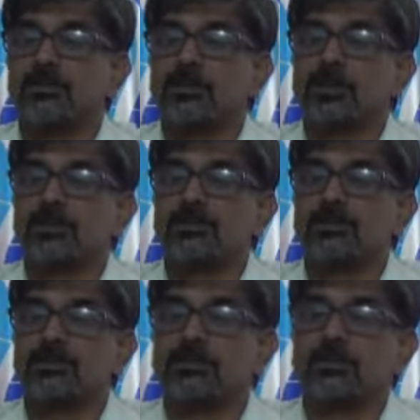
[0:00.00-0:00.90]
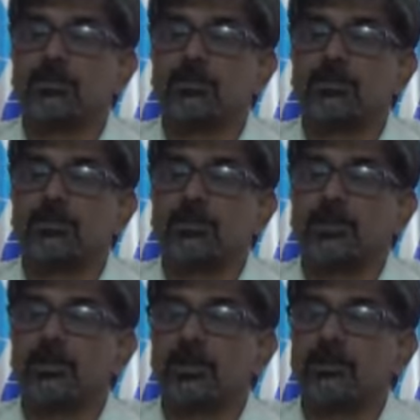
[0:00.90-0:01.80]
There is a
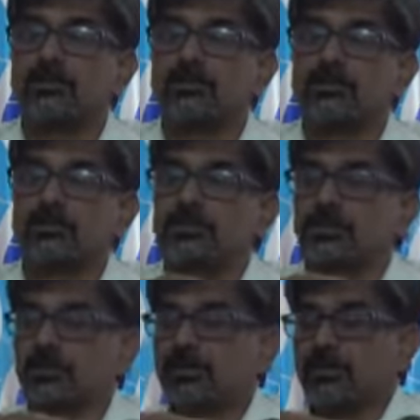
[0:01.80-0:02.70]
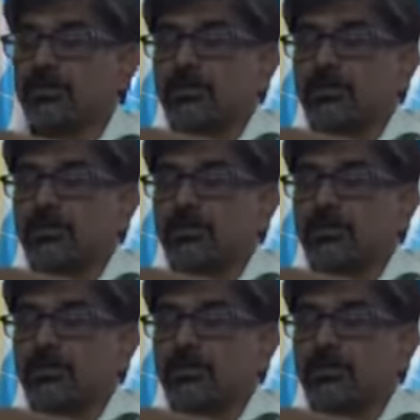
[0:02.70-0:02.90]
direction given in